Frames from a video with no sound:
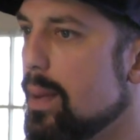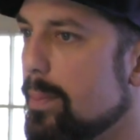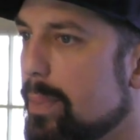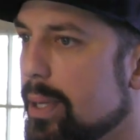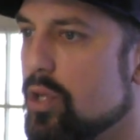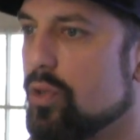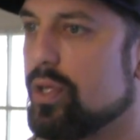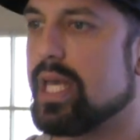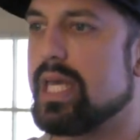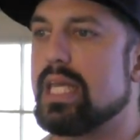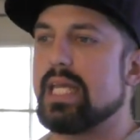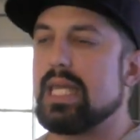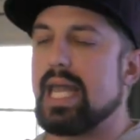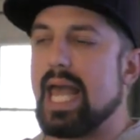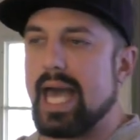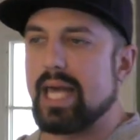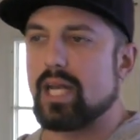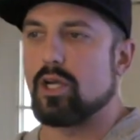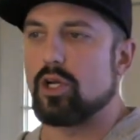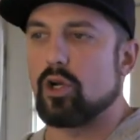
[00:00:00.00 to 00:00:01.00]
But you get an
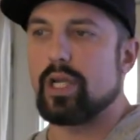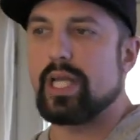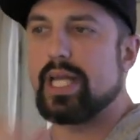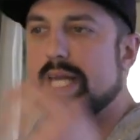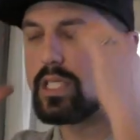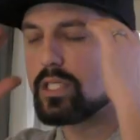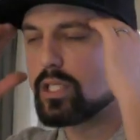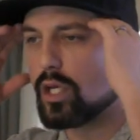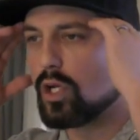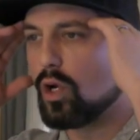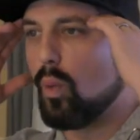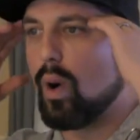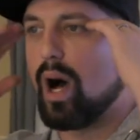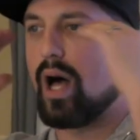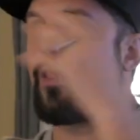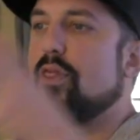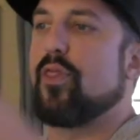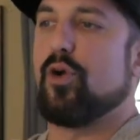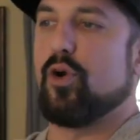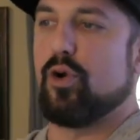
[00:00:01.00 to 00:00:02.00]
editor, he's going to
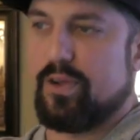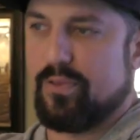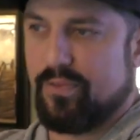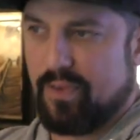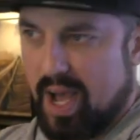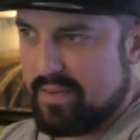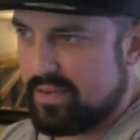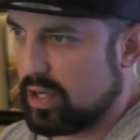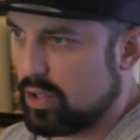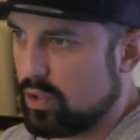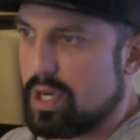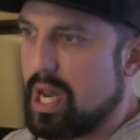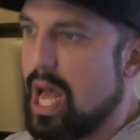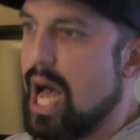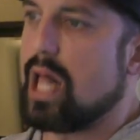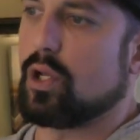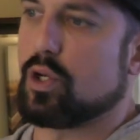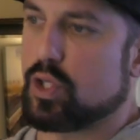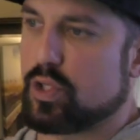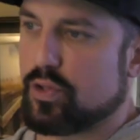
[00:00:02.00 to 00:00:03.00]
want
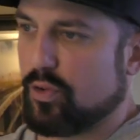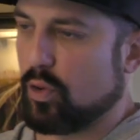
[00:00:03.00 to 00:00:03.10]
$3,500